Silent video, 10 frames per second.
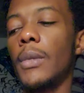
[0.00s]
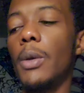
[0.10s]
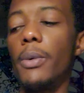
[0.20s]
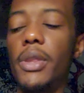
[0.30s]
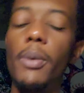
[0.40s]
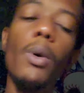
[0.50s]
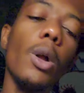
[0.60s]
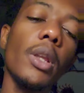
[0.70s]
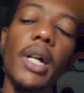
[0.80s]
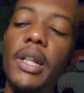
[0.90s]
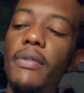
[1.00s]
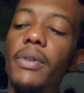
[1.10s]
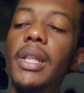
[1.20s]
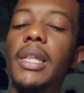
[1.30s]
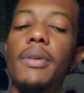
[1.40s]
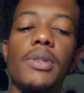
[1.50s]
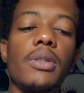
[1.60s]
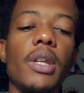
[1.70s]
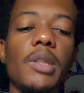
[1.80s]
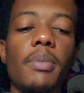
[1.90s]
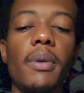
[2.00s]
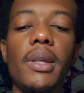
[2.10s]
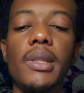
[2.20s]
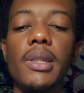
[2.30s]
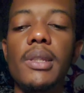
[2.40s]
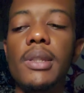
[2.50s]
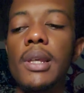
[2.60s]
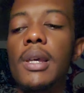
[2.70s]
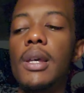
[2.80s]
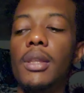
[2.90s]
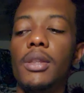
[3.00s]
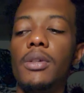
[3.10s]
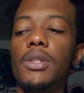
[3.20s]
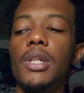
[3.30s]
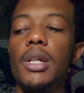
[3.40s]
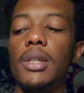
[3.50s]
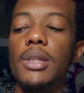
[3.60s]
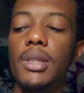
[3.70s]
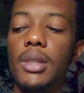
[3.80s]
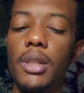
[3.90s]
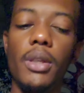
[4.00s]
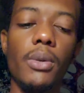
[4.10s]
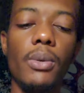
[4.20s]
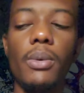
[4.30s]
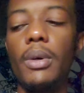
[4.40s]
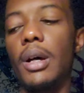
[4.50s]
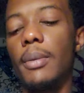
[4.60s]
With the World card, I feel like there's new experiences, new journeys, new